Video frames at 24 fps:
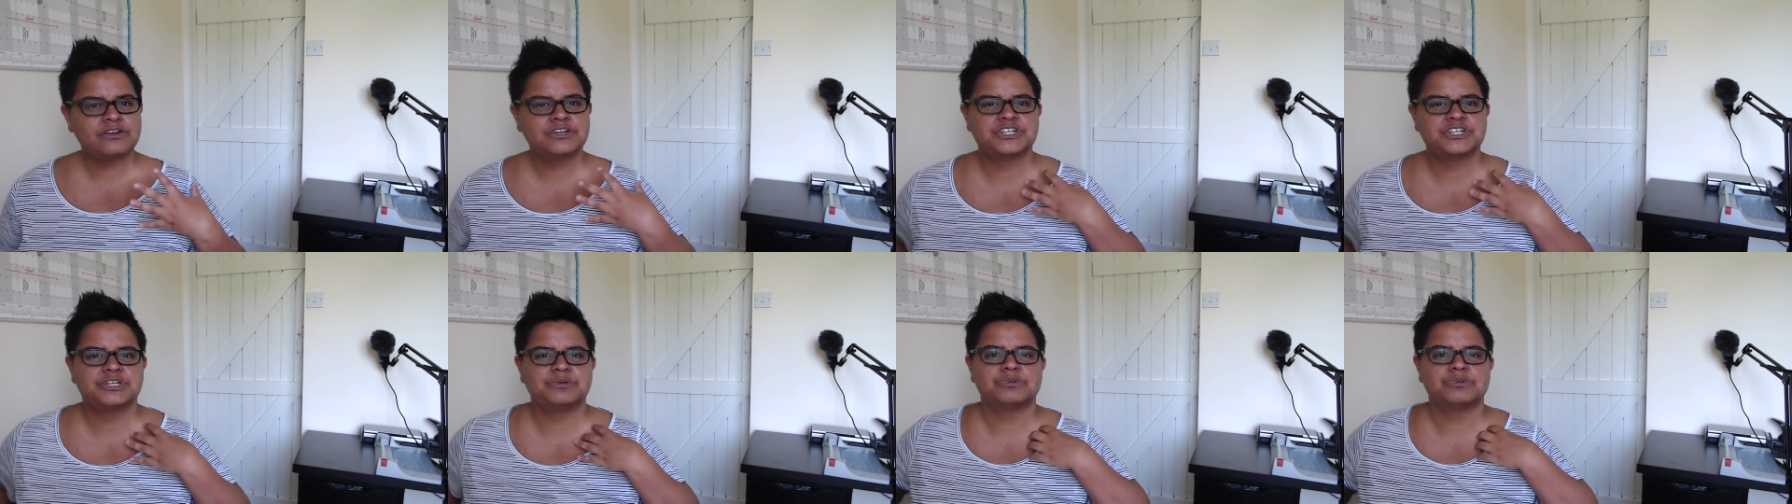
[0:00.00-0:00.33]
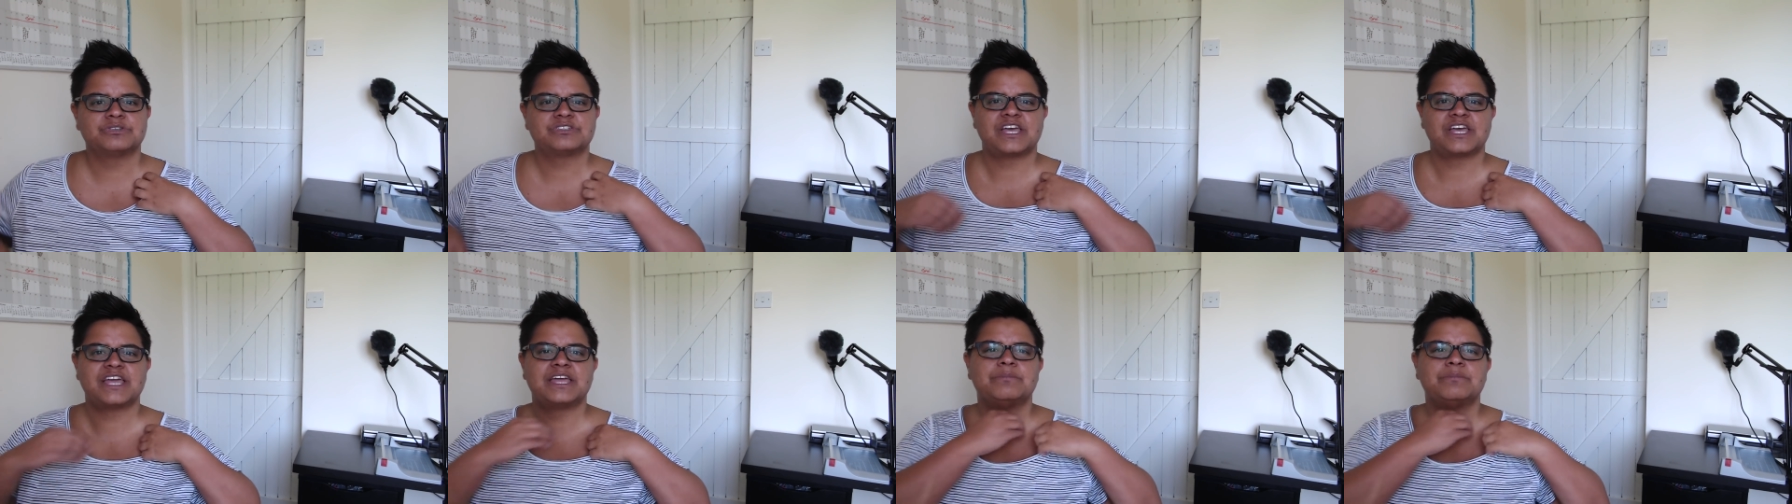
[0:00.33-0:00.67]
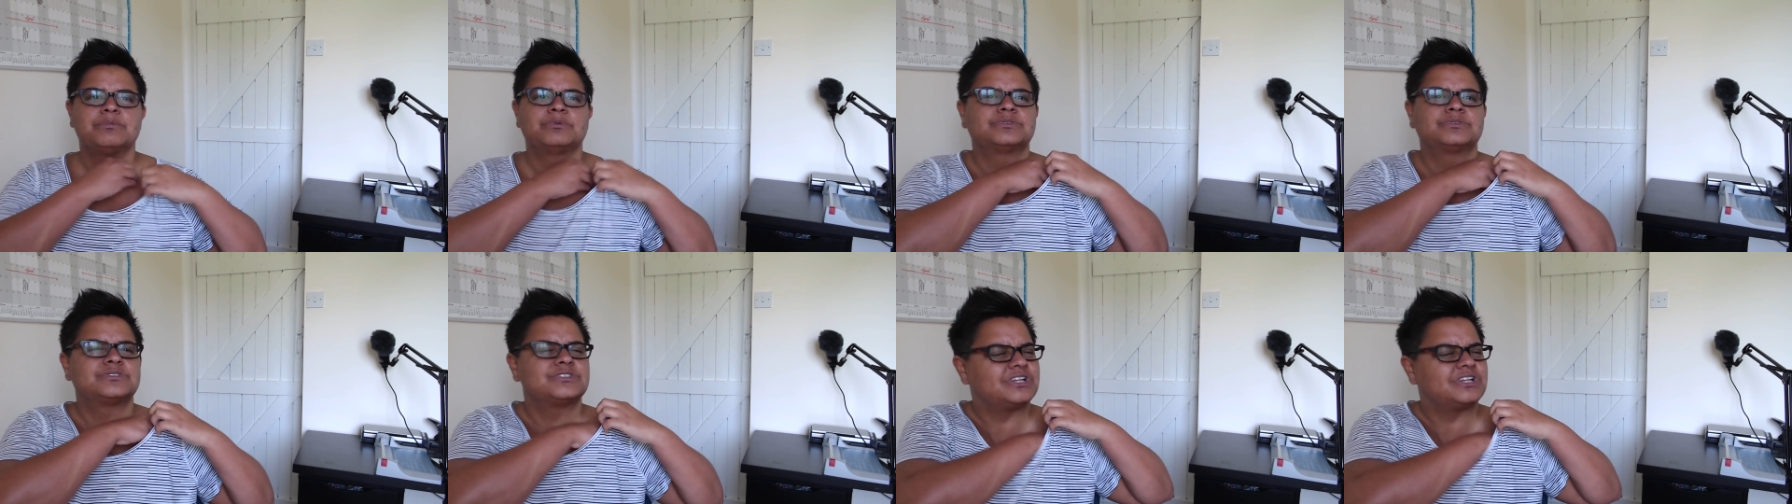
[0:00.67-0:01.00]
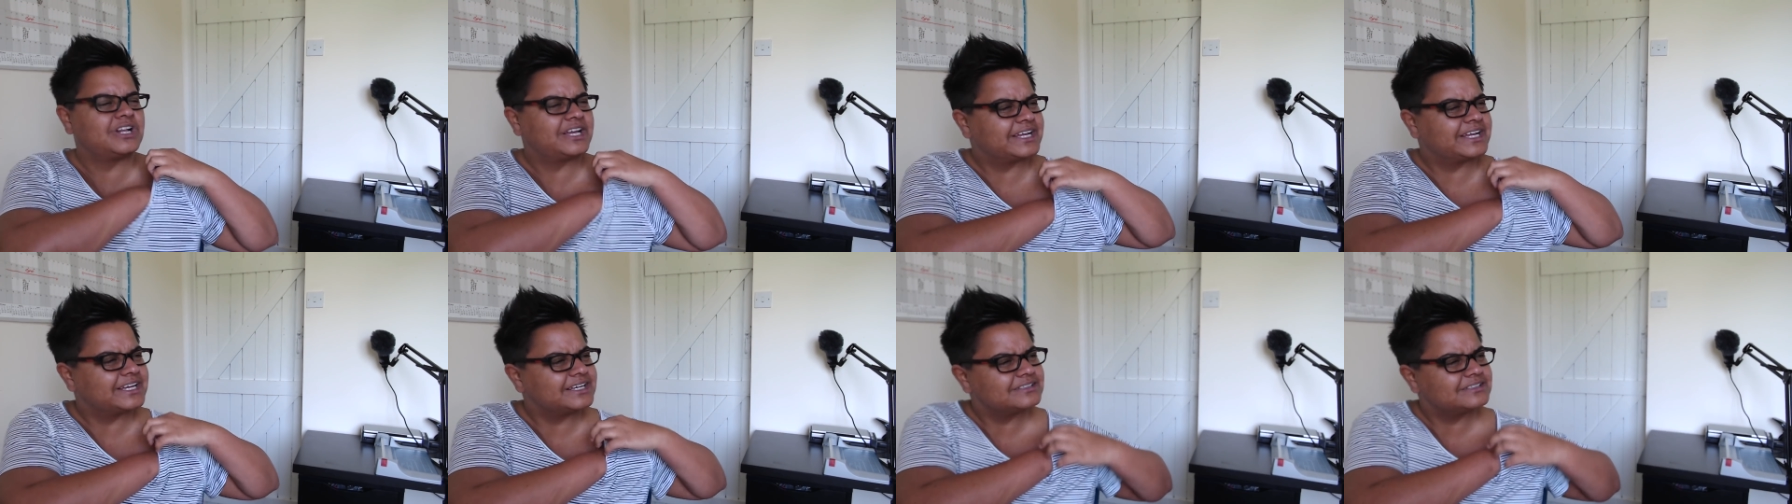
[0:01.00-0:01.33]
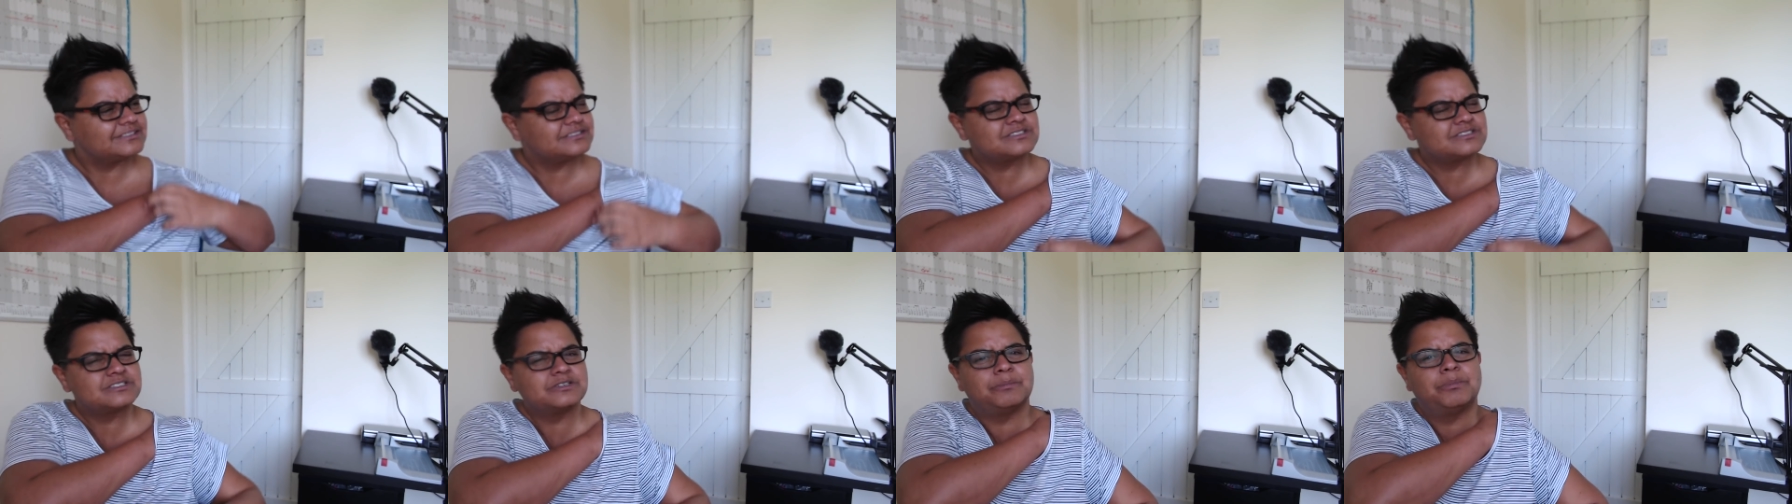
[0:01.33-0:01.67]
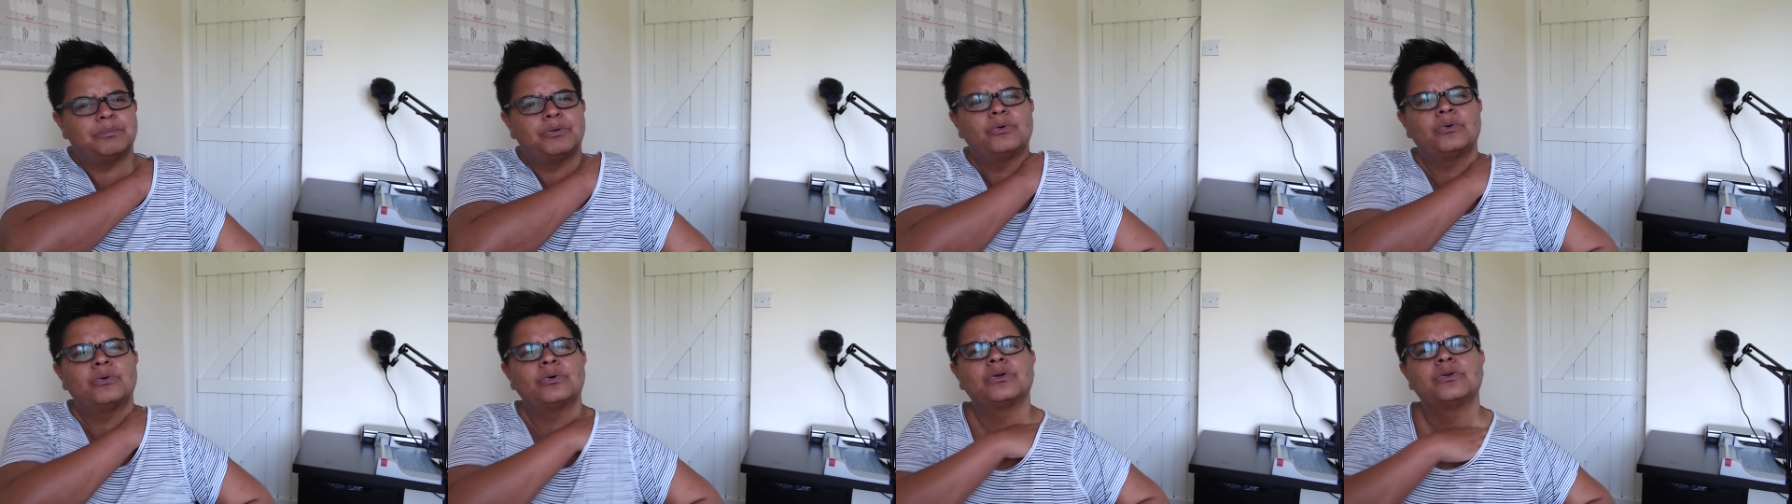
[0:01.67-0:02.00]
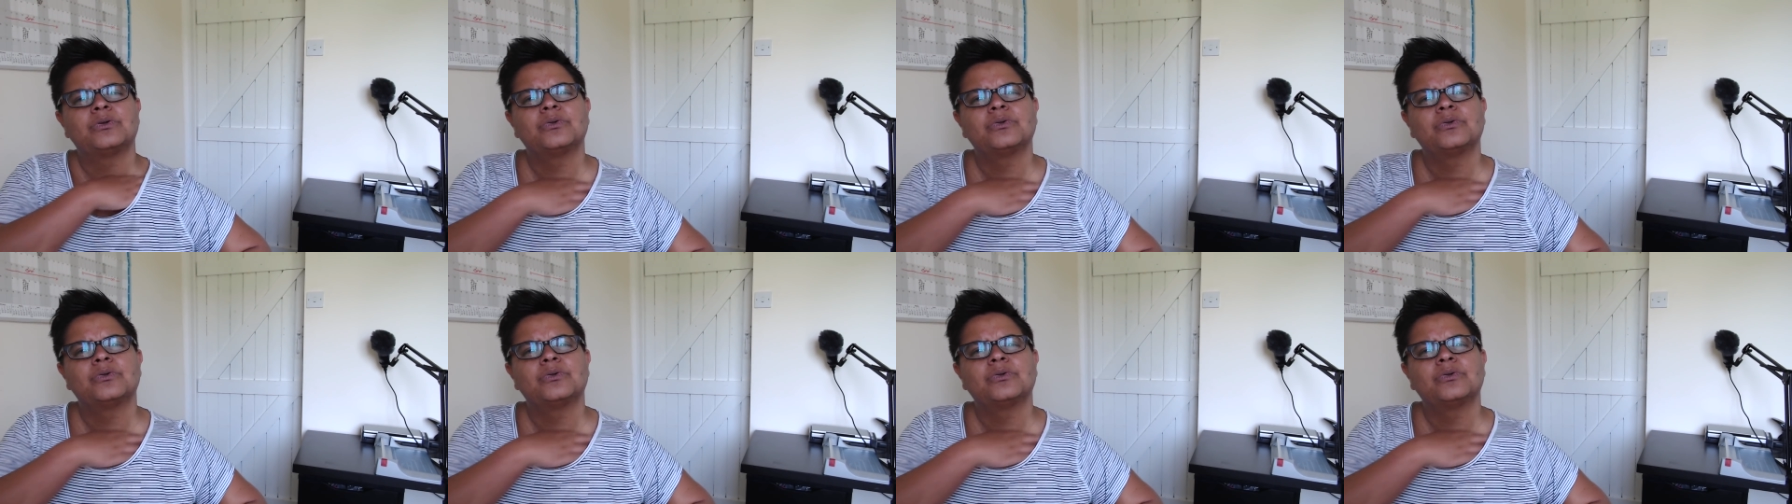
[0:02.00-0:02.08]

She was able to, like, support